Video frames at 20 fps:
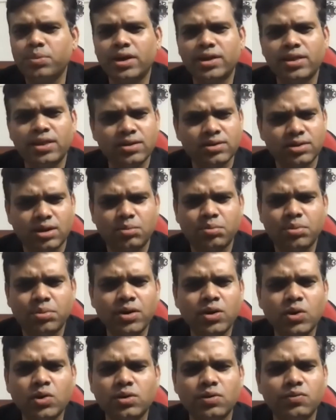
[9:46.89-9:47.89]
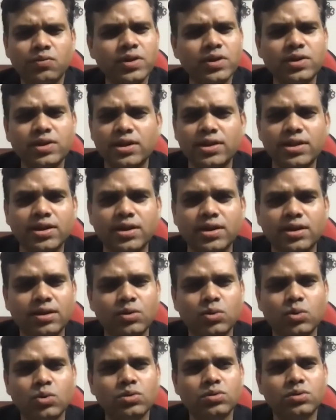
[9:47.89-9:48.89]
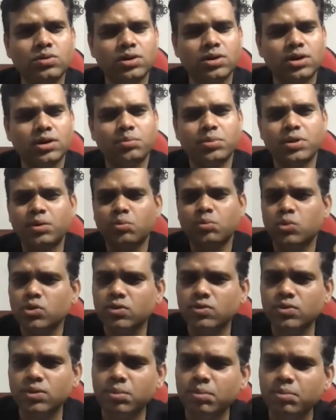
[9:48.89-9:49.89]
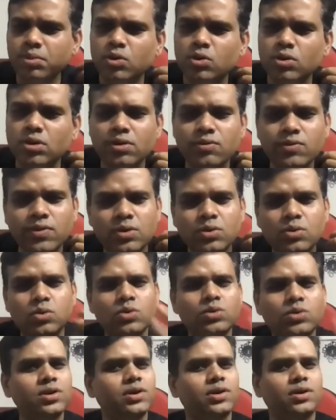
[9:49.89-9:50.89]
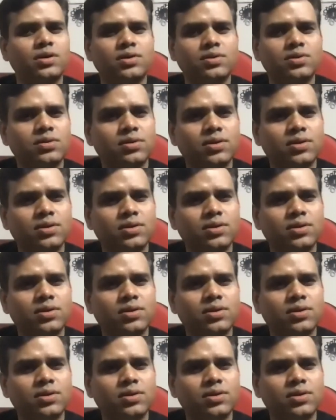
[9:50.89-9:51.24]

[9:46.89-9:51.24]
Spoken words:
I think Sarva or someone said that he knows her, but most of the people not even knows her.